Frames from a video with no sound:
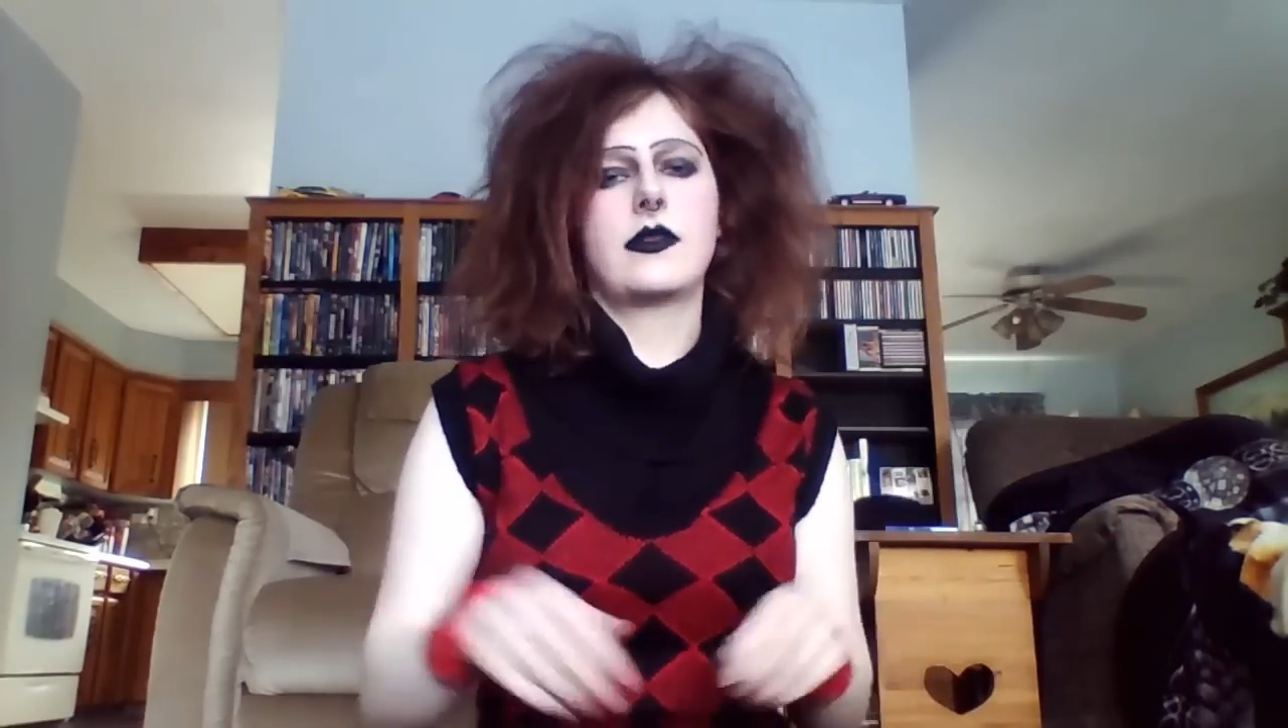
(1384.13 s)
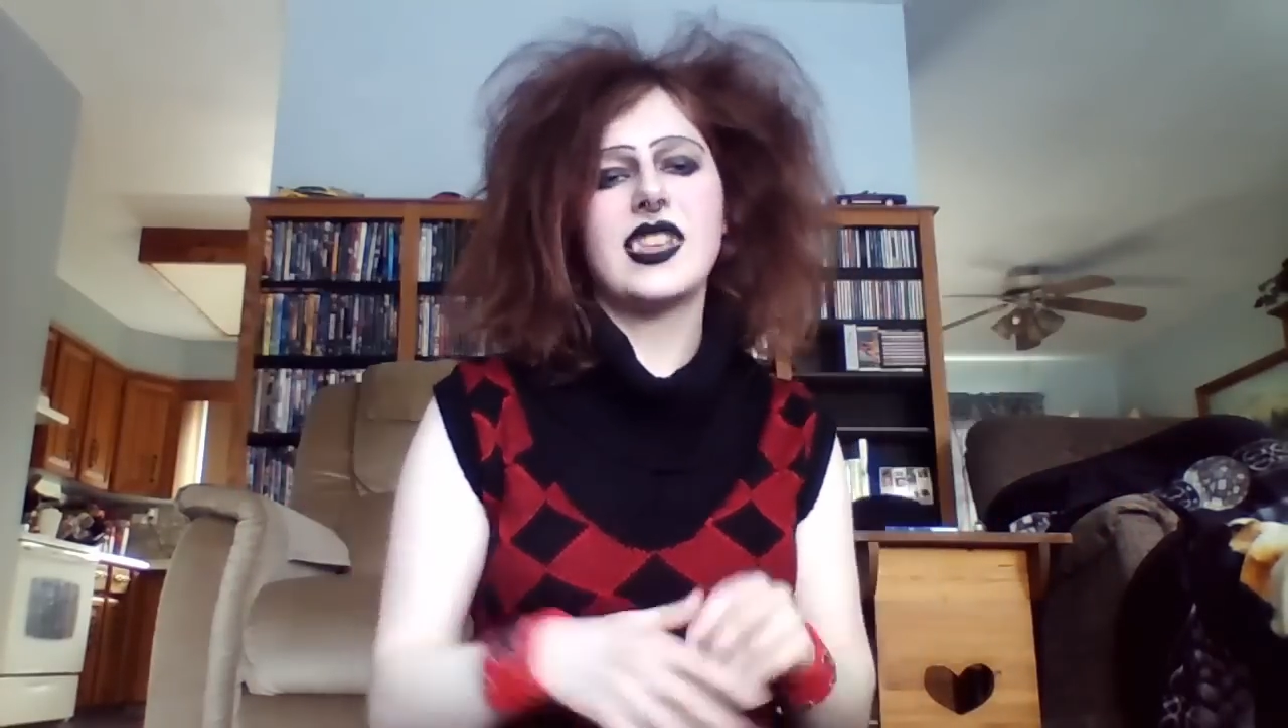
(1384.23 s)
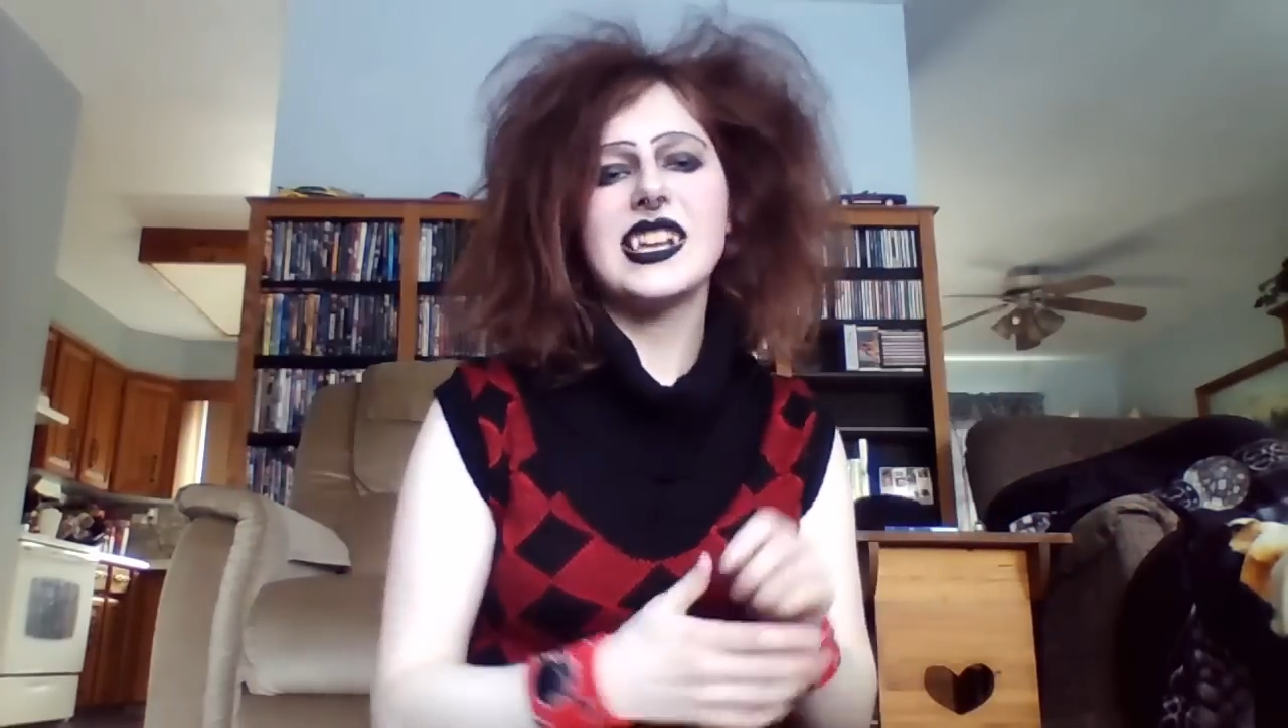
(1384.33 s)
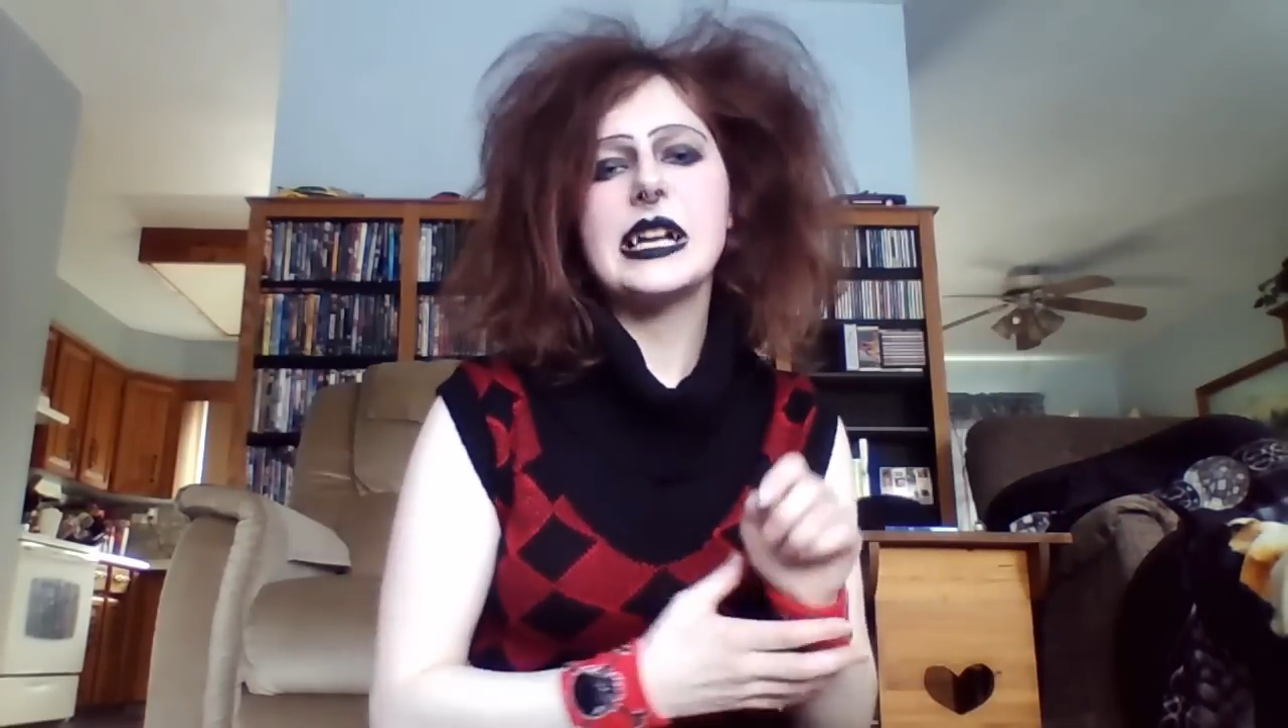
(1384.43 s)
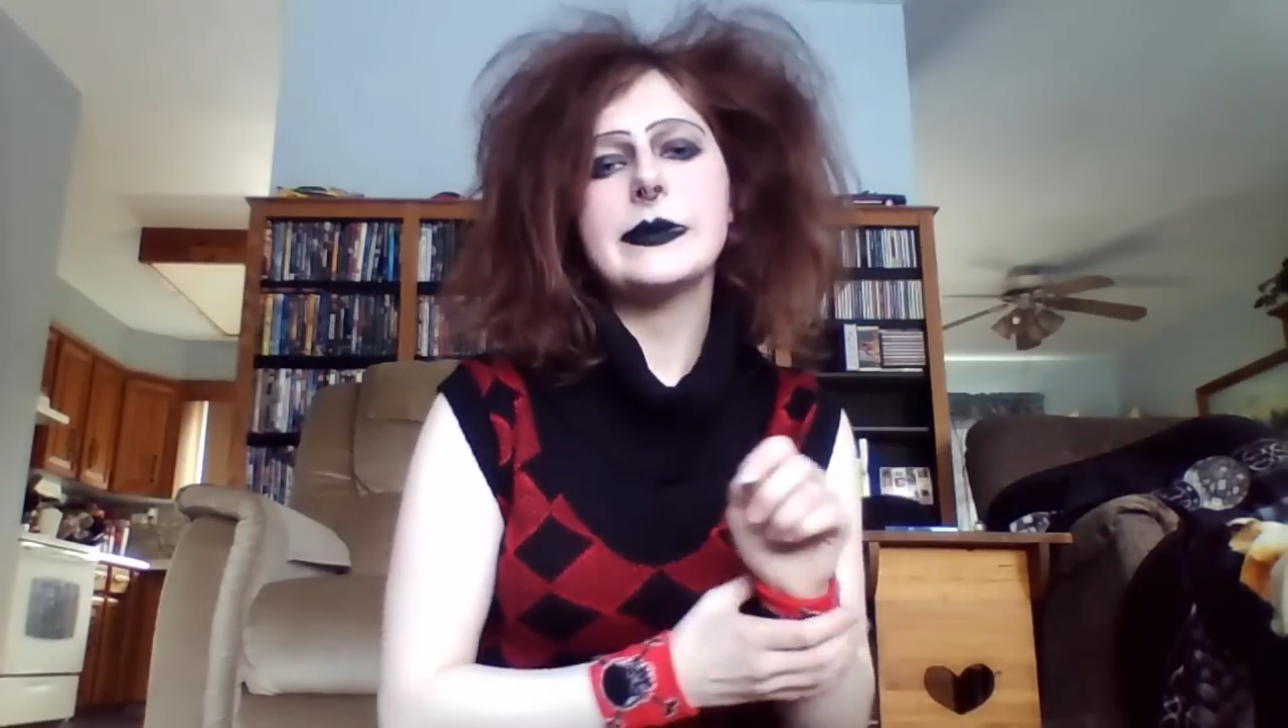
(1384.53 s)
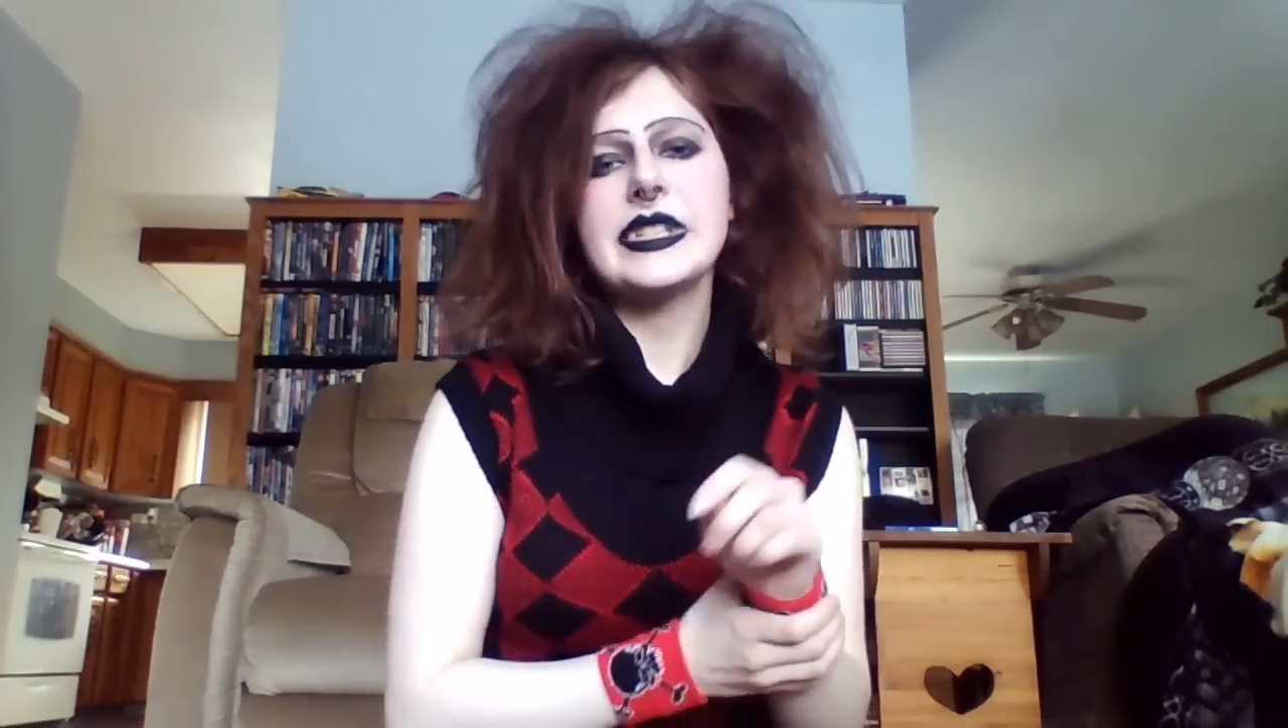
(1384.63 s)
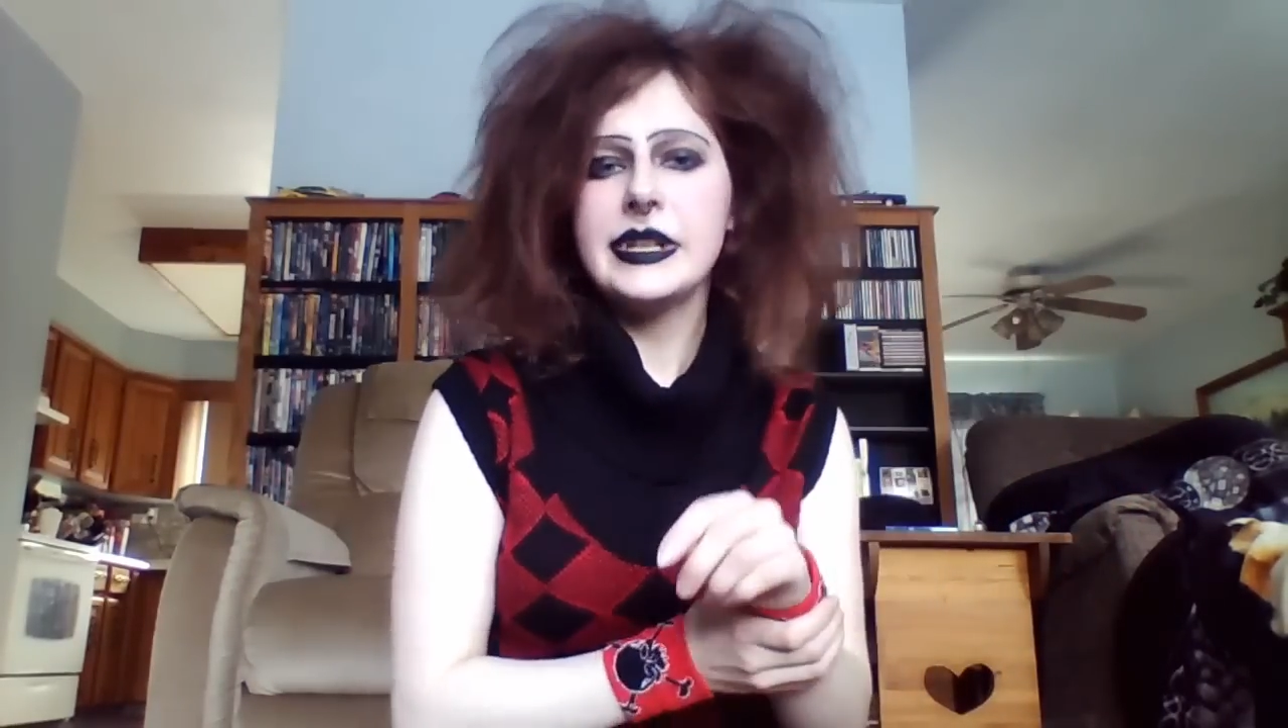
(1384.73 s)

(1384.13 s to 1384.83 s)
thing comes